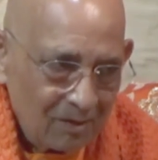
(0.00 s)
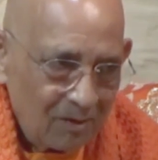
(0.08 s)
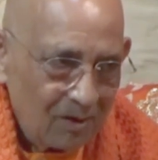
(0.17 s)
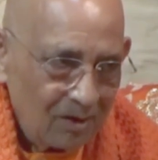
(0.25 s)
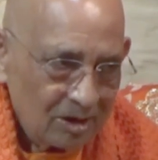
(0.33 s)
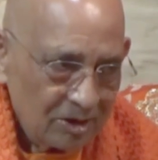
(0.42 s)

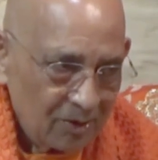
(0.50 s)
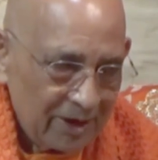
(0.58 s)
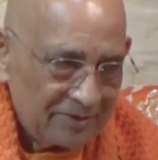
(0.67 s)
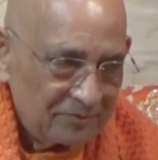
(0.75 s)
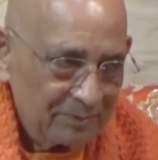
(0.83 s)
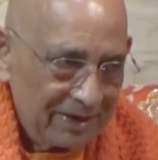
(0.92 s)
All your
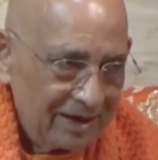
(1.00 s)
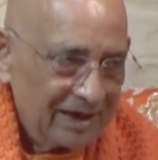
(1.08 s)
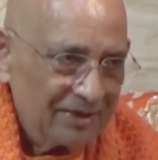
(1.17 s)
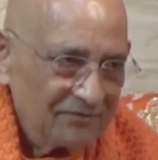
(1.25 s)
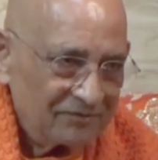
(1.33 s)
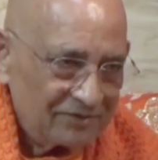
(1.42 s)

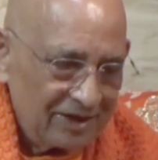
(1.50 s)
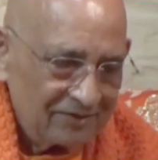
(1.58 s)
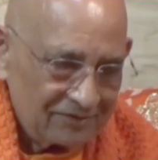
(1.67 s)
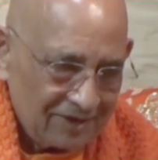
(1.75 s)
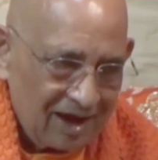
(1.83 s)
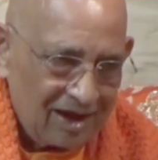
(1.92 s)

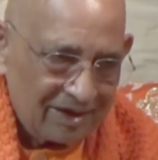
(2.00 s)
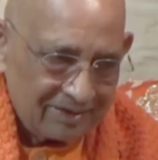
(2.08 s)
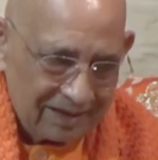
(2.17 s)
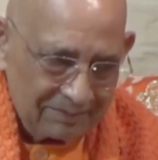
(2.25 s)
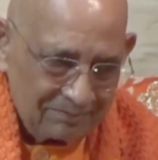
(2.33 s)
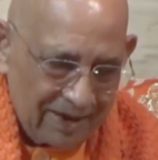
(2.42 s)
experiences
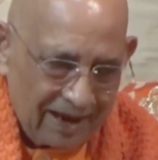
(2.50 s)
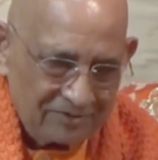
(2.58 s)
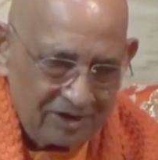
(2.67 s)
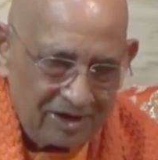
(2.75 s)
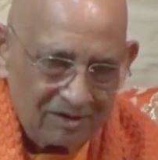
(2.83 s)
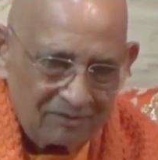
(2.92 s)
are the
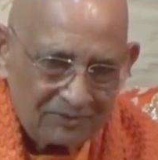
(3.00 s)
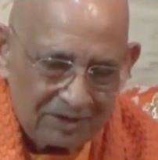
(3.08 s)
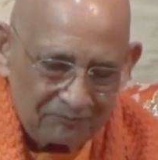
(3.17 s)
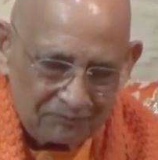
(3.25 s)
magic of the